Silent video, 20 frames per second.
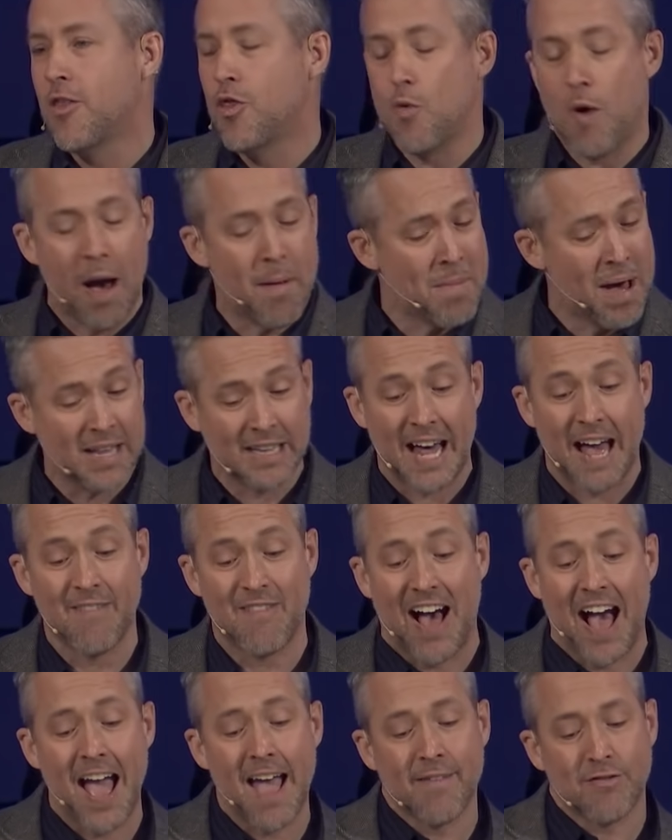throughout my
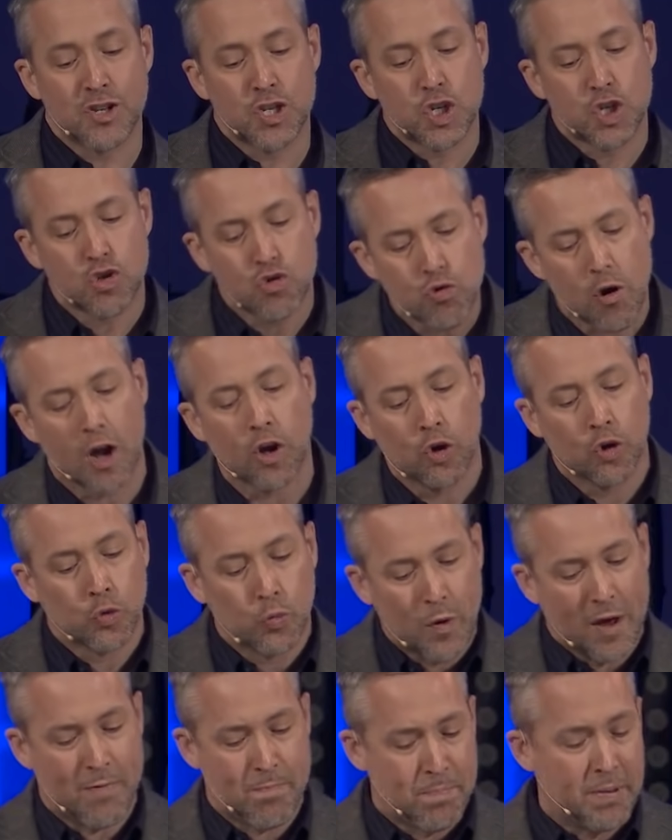life, I have
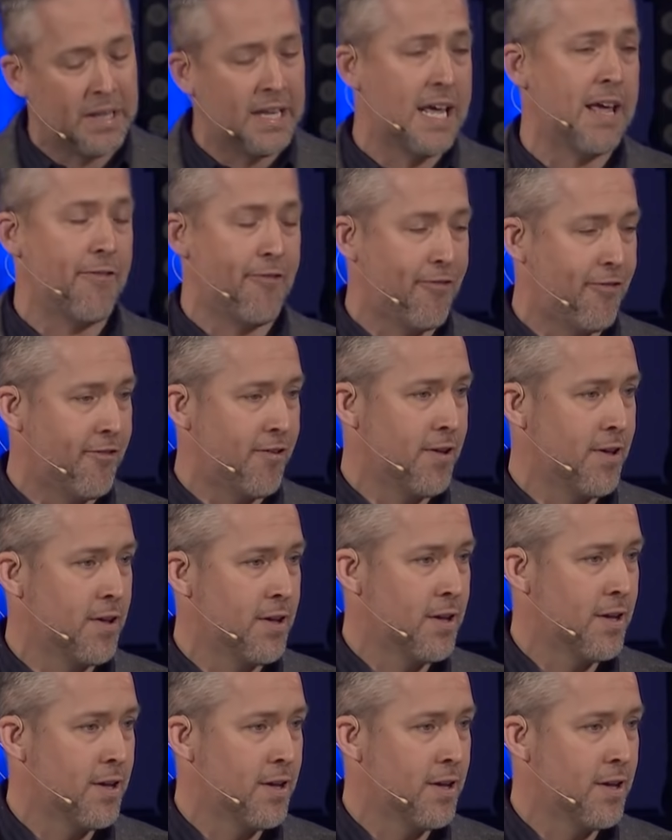struggled with belief